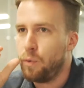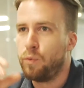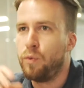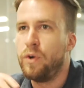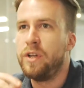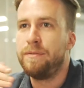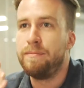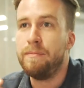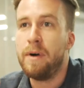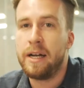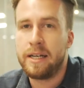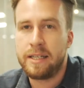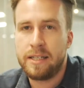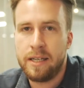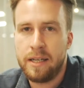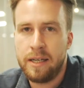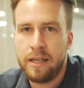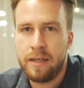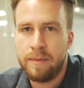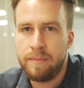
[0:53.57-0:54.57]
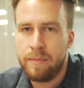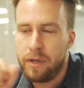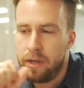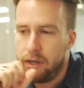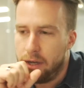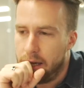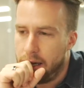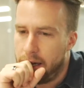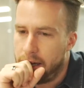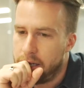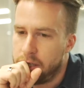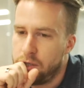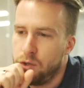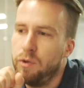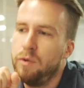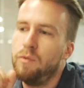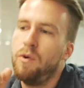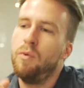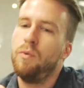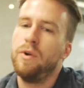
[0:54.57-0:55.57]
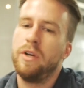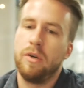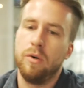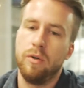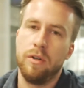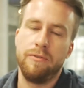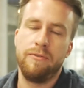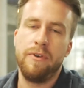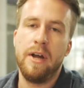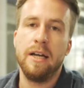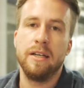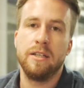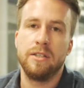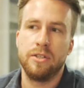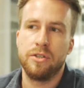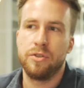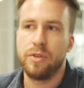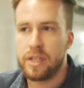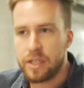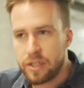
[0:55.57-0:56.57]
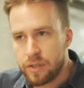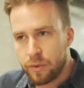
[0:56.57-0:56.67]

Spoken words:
with my team doing what we call a founder's address.